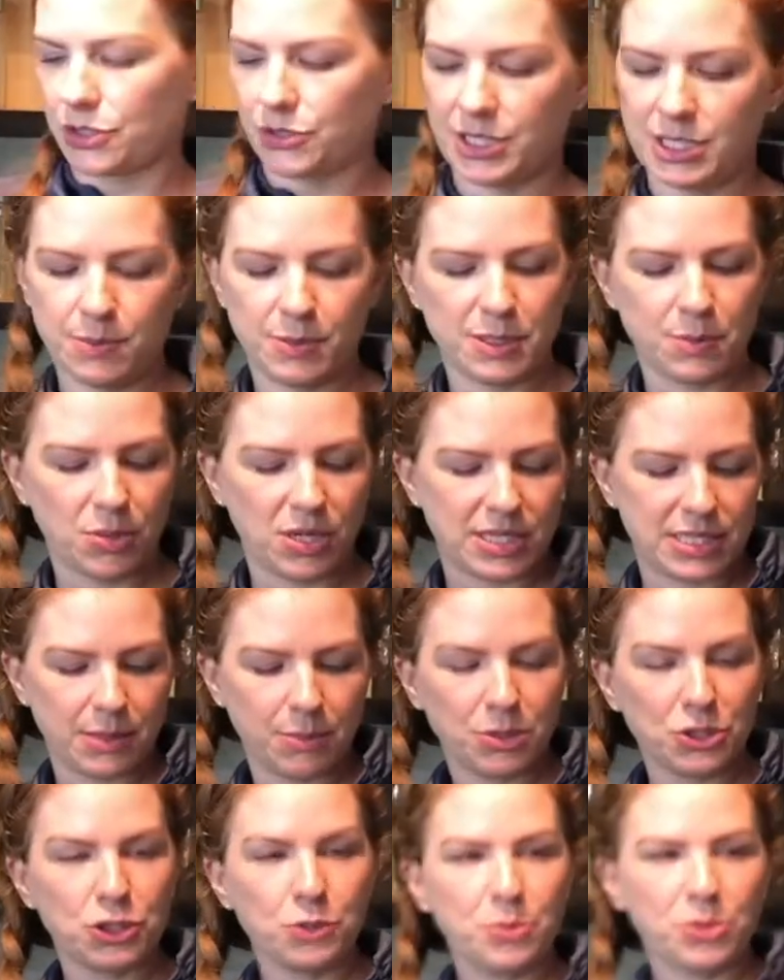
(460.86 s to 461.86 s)
a Christmas present,
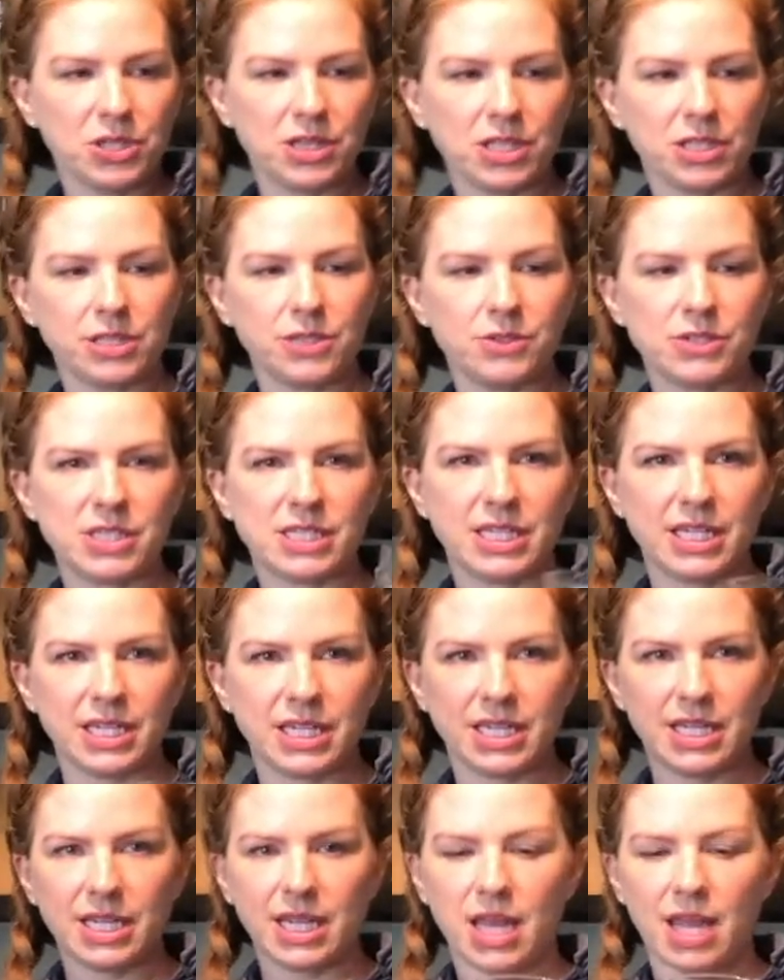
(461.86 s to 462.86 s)
but you put the loose tea
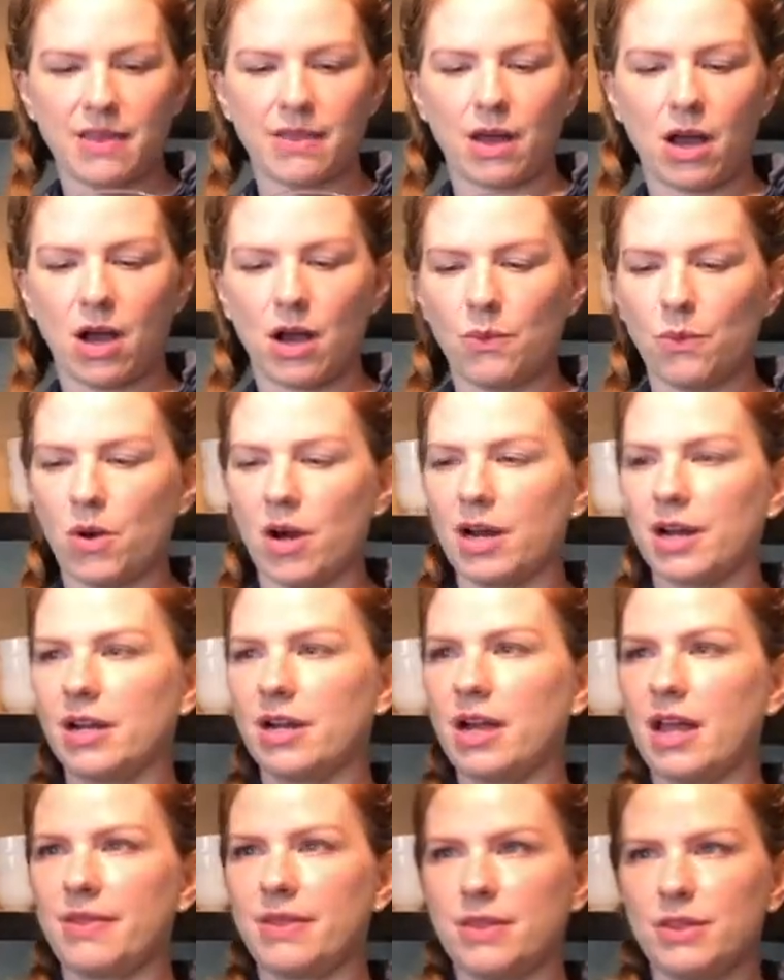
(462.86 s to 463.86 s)
in it and the hot water,
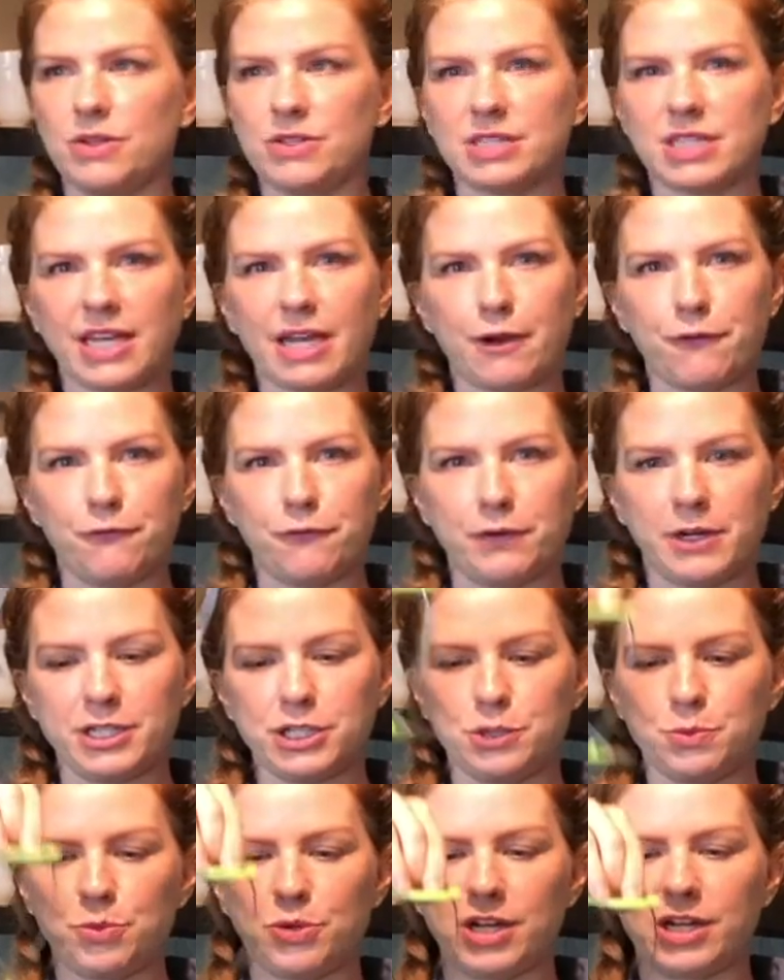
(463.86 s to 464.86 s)
and then there's like a
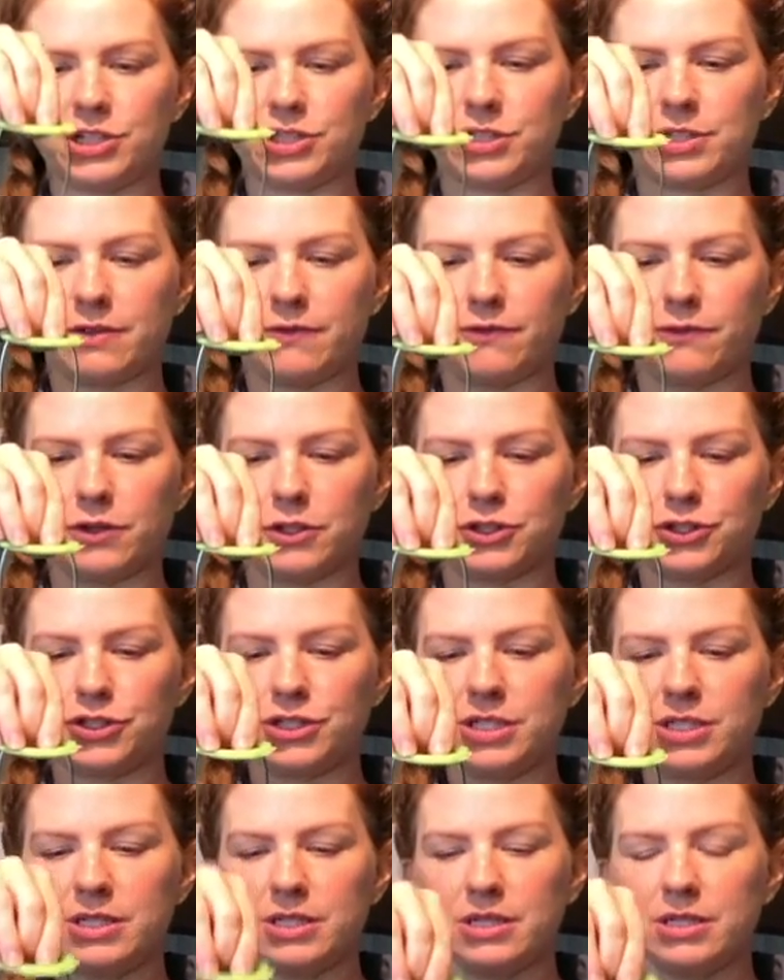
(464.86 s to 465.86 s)
French press version,